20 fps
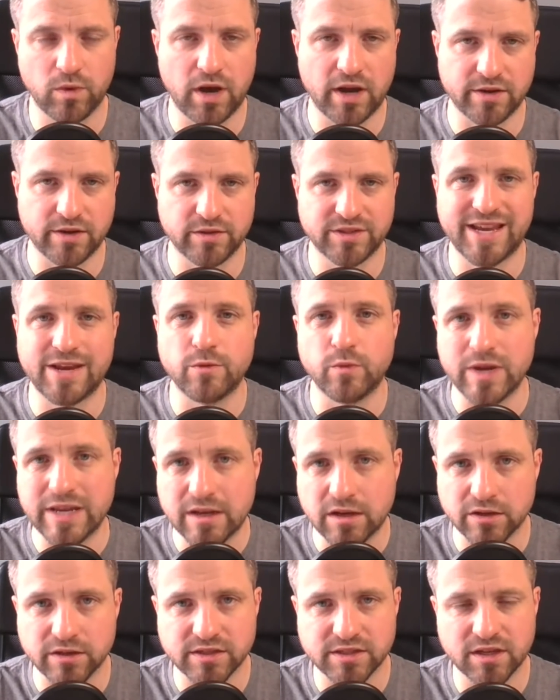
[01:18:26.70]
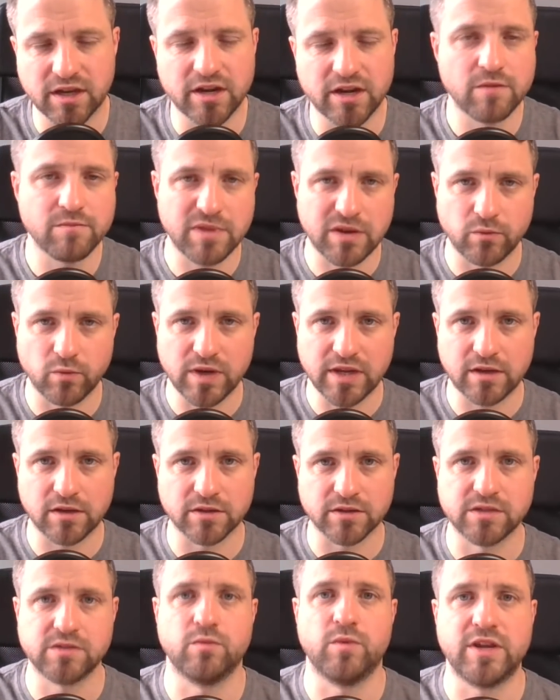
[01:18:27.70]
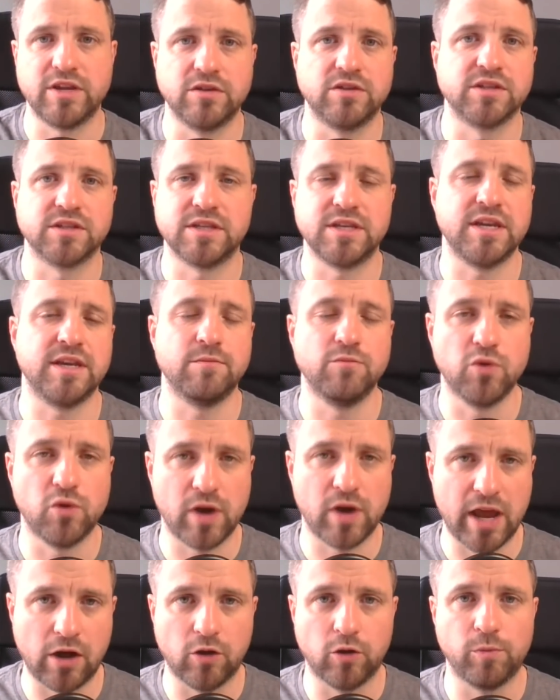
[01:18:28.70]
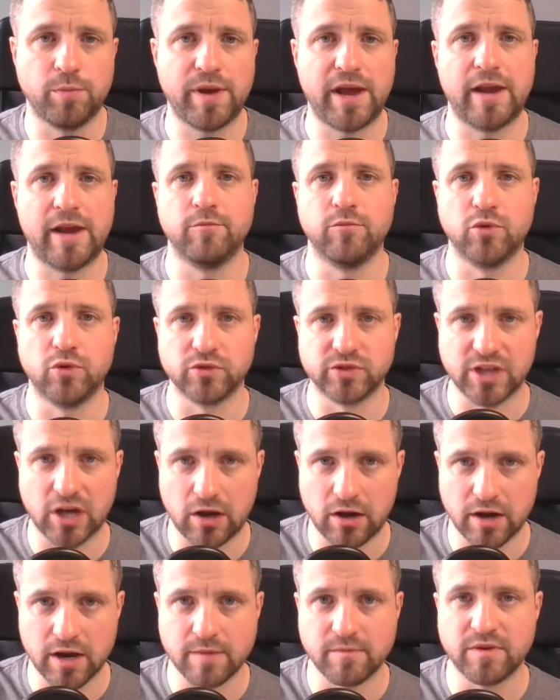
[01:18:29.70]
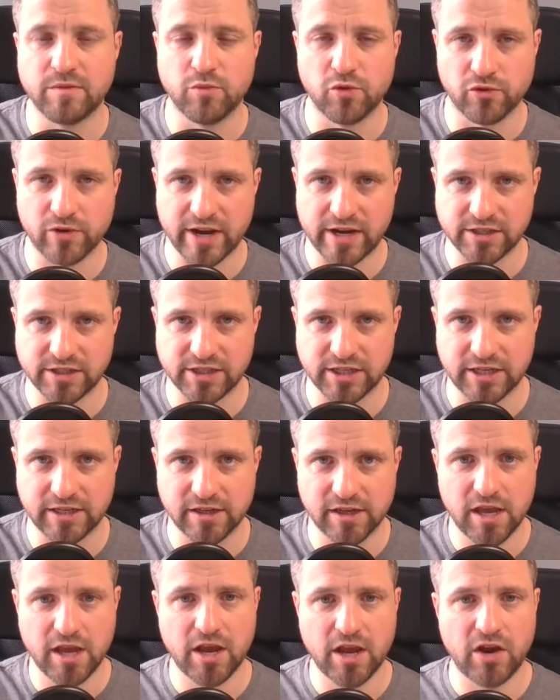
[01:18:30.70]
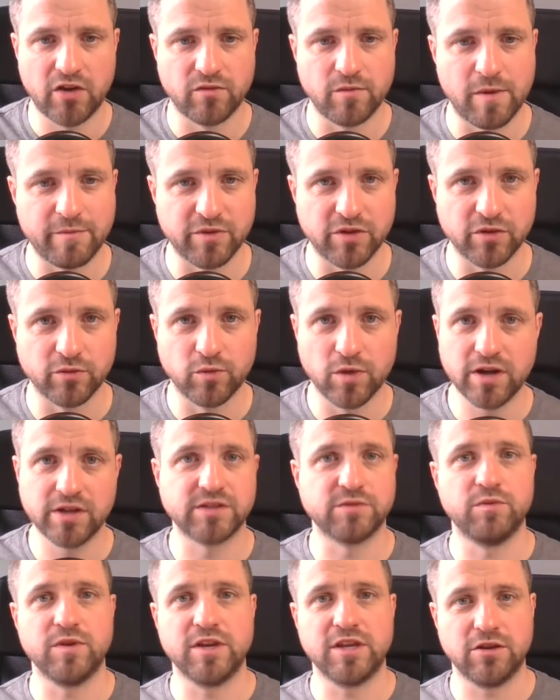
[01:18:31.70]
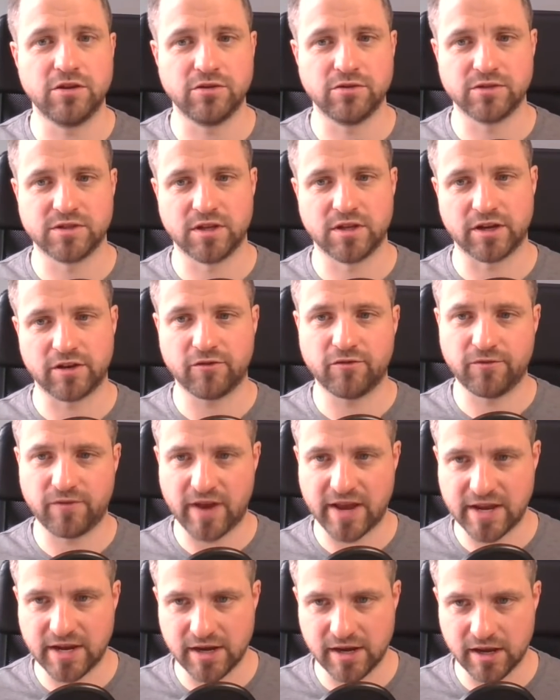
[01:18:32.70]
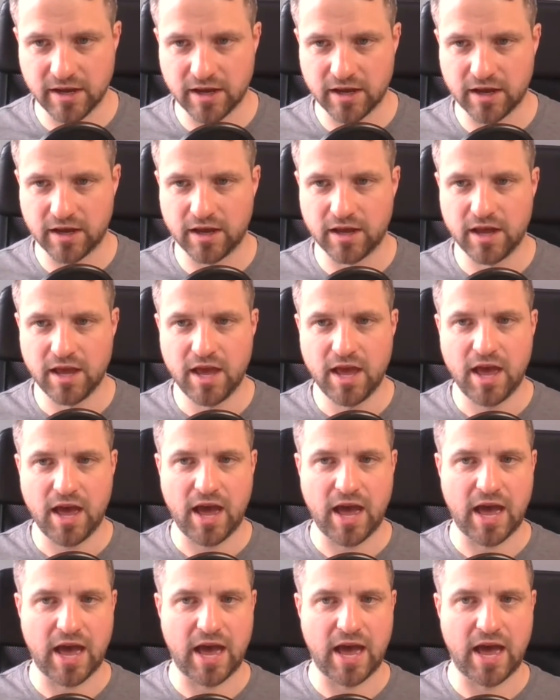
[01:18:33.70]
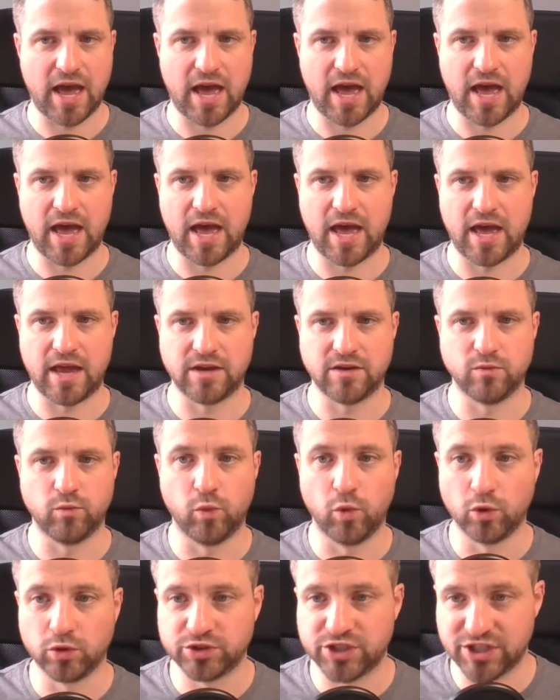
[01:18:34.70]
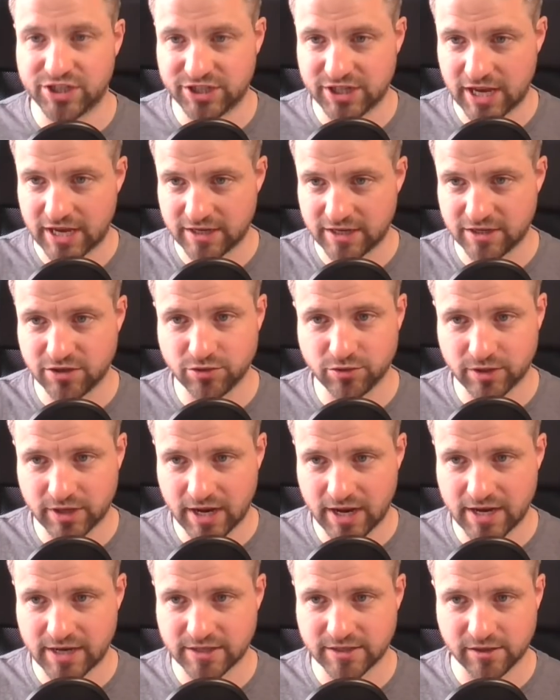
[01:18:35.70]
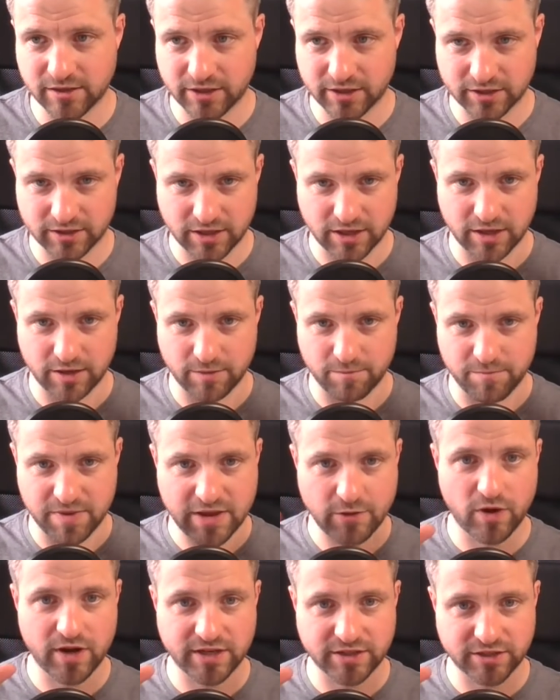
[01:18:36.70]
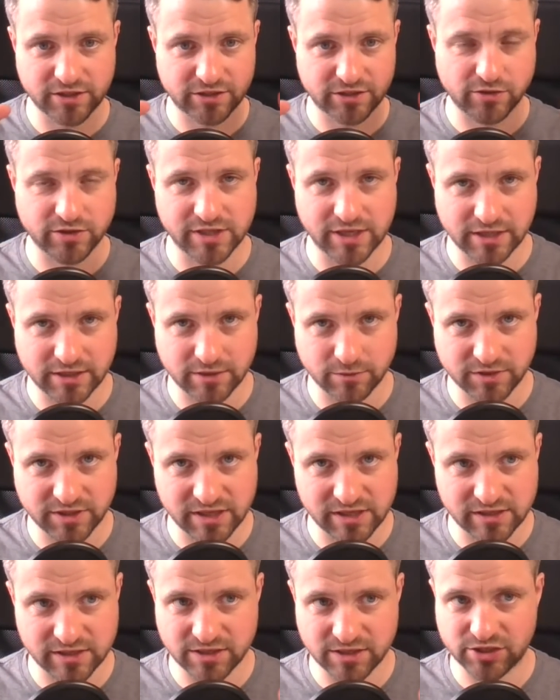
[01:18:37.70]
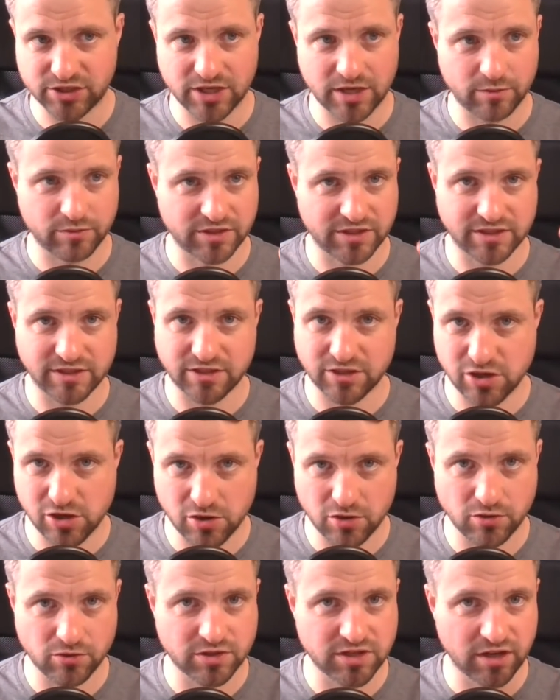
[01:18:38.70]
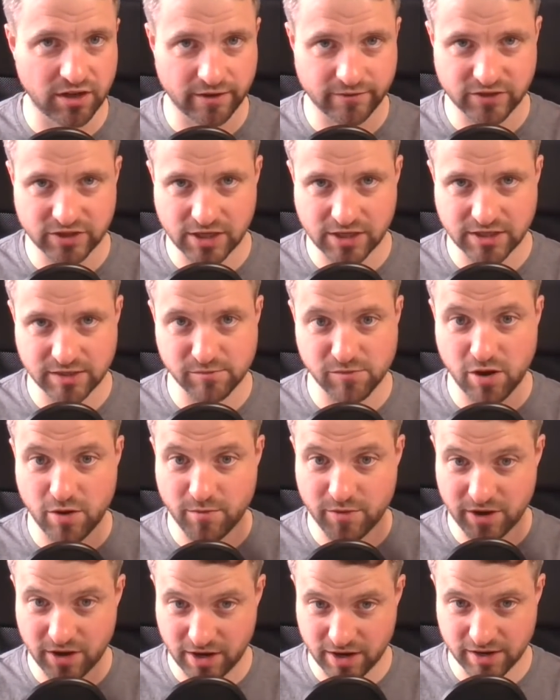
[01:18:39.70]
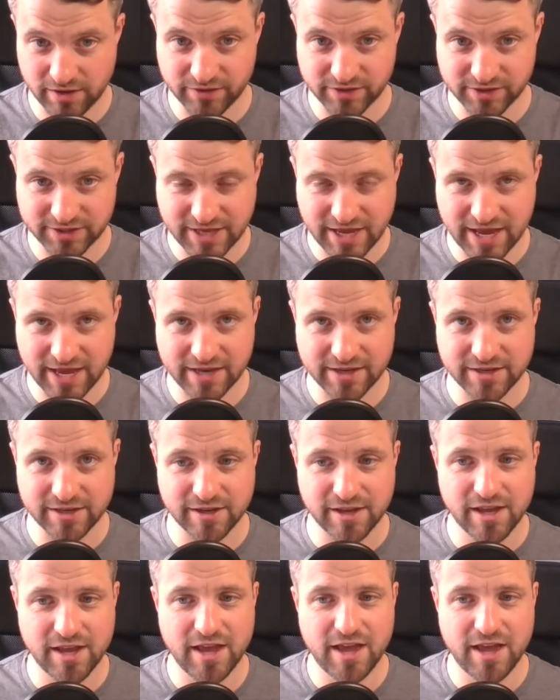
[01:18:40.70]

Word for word: i say weakest i don't mean weakest where you just need more help and more time and more energy remember the words we use like failure and watershed in your case like the b1 is associated with citizenship which is this huge life-changing moment i understand